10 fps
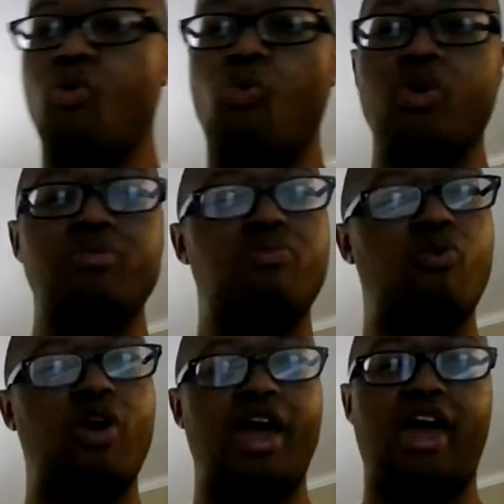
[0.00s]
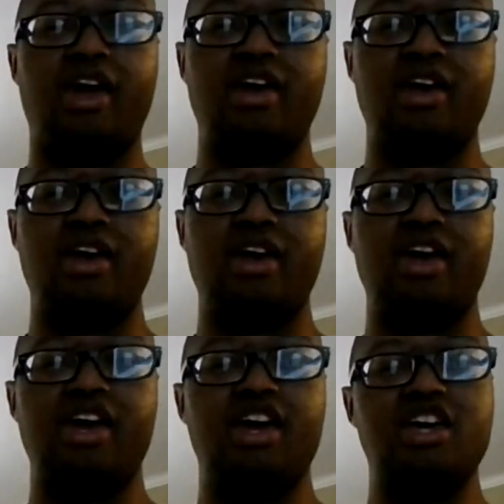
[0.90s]
We pray
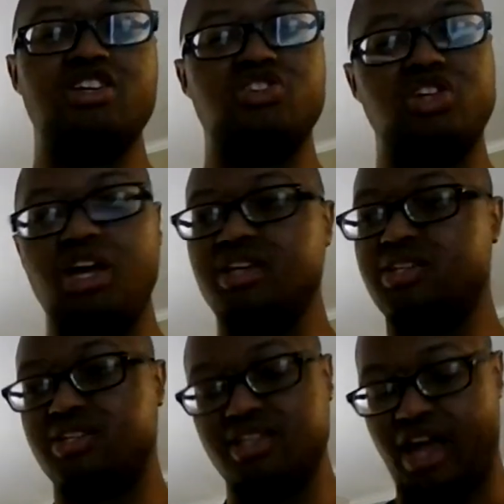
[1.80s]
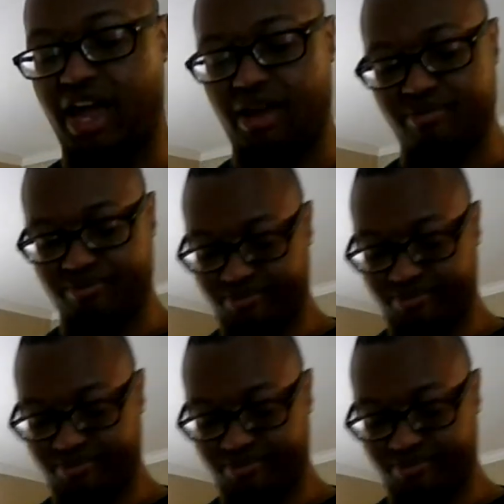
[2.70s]
in Jesus' name.